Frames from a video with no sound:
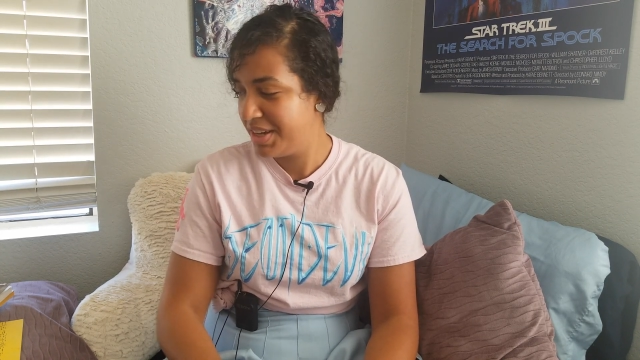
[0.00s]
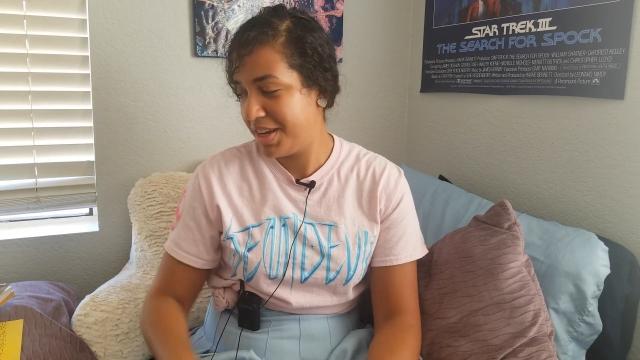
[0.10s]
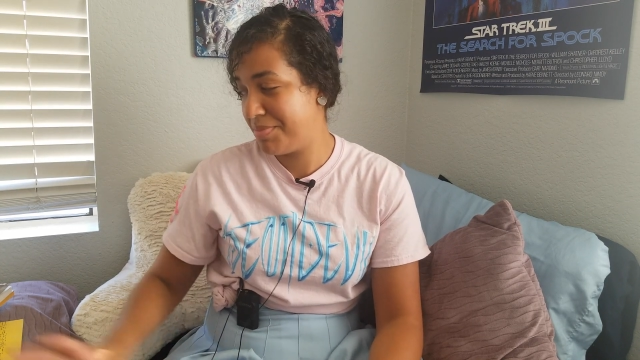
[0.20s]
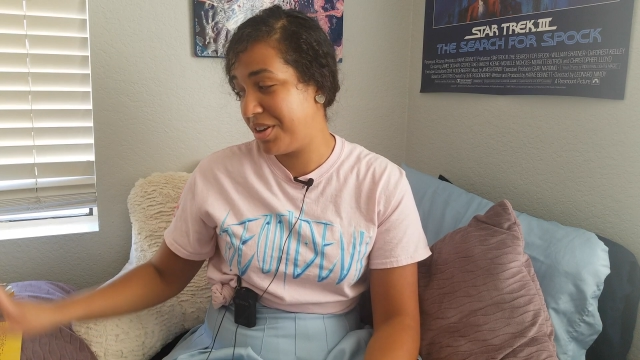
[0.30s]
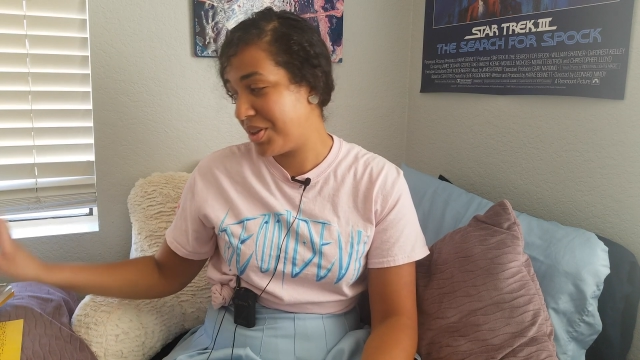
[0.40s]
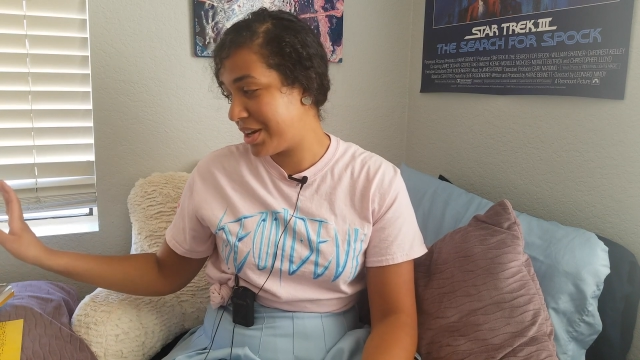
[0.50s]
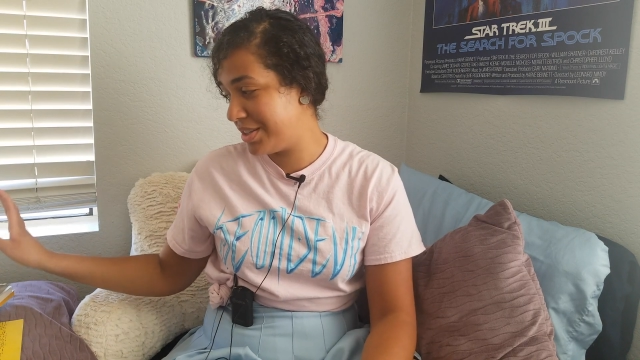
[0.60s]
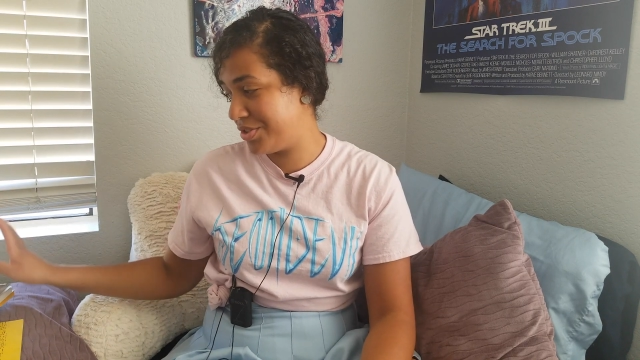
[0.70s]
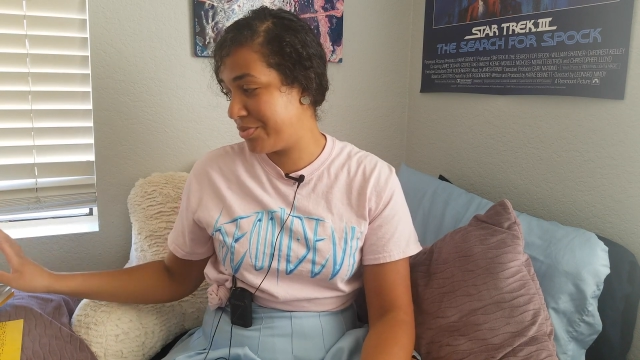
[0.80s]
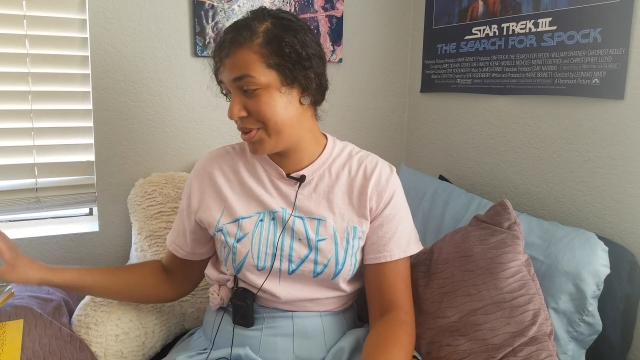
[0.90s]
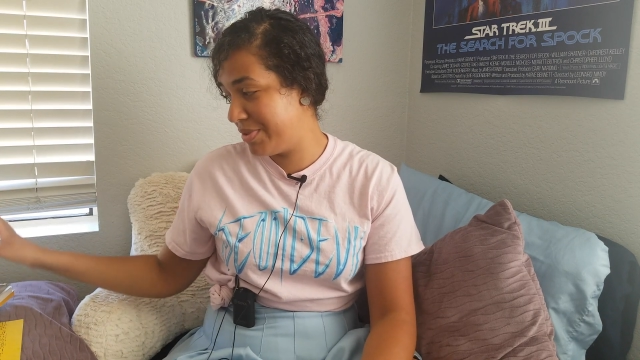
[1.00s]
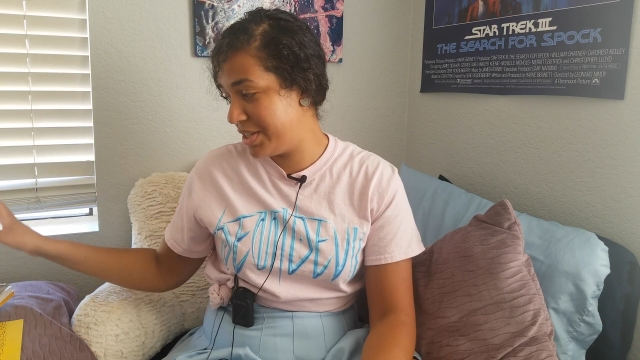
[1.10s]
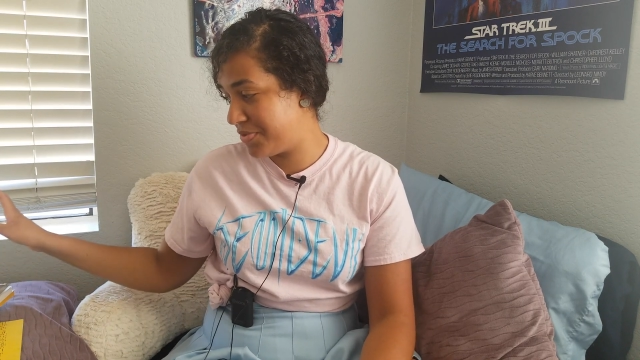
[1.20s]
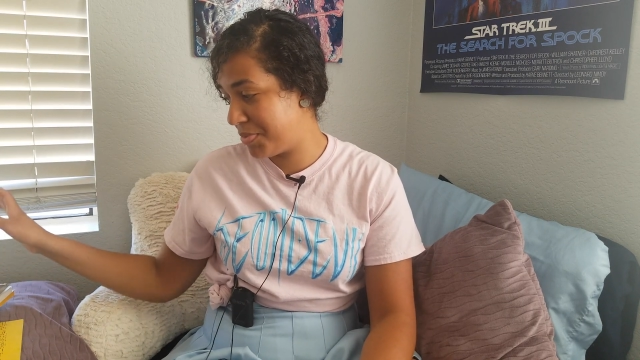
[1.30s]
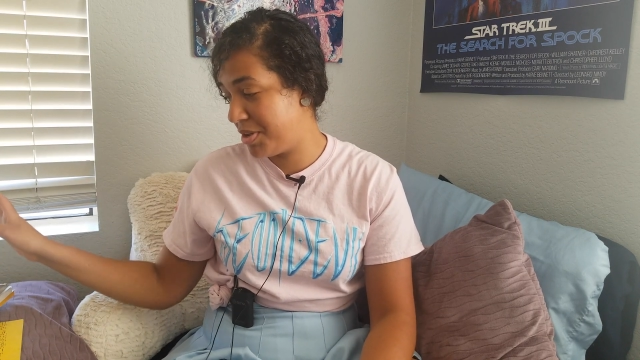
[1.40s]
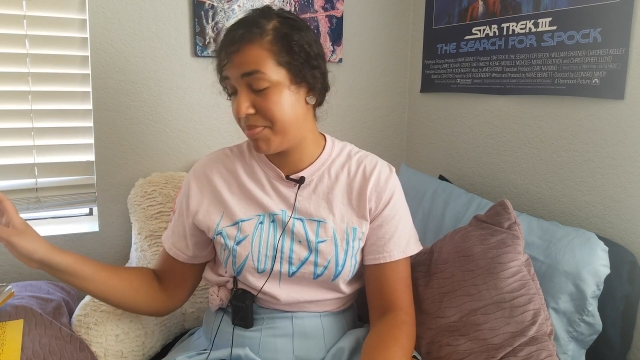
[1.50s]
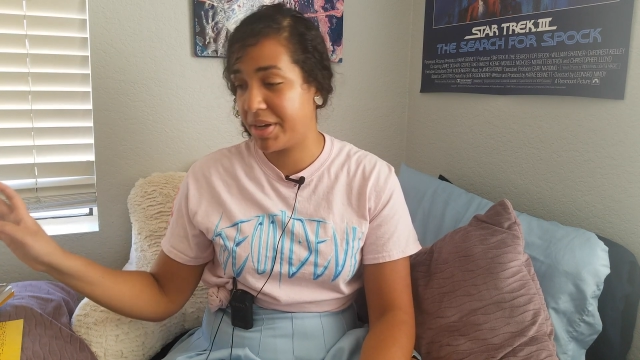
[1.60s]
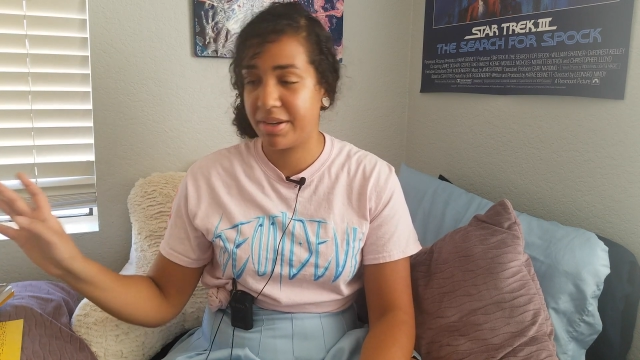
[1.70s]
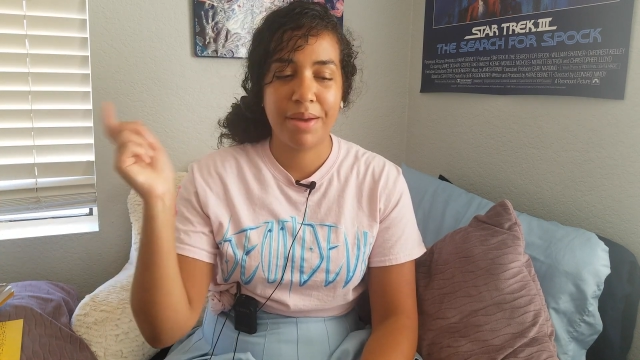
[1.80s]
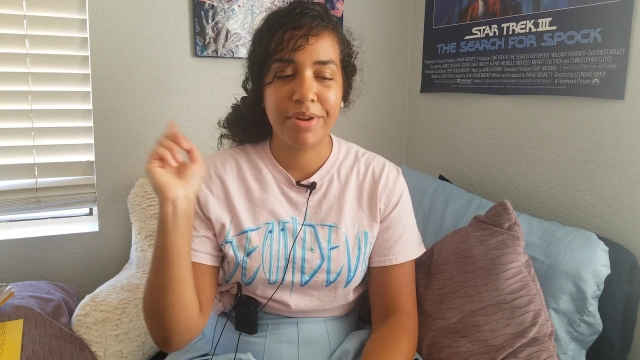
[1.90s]
I mean, a lot of these are rereads for me,
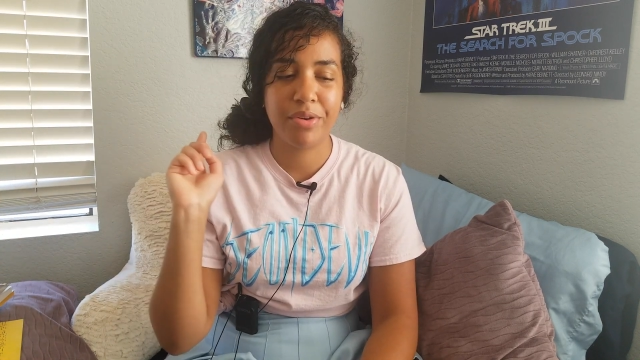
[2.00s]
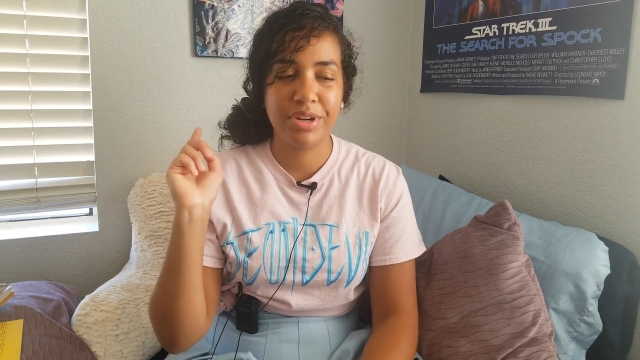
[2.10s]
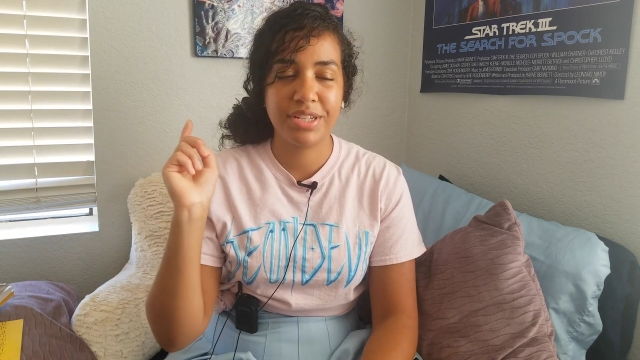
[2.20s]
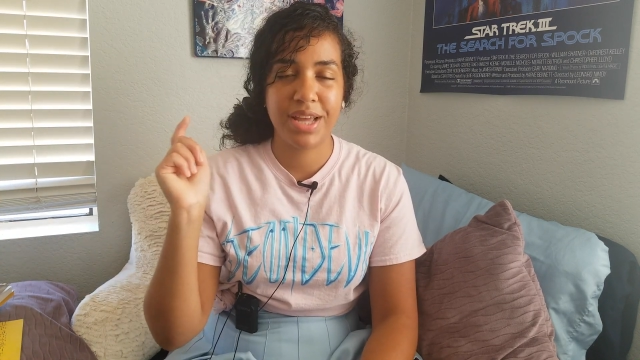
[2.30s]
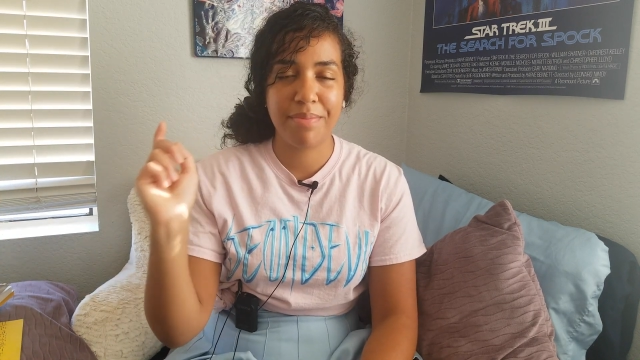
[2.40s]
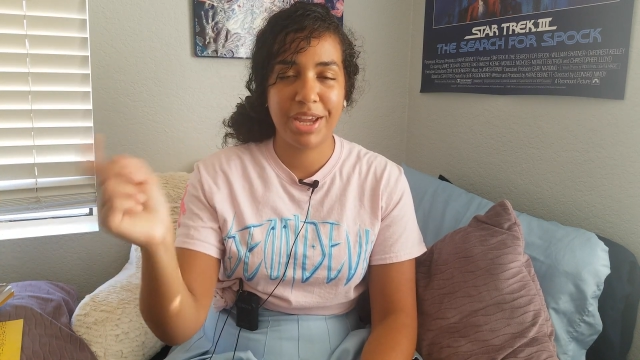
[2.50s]
but I'm not going to lie,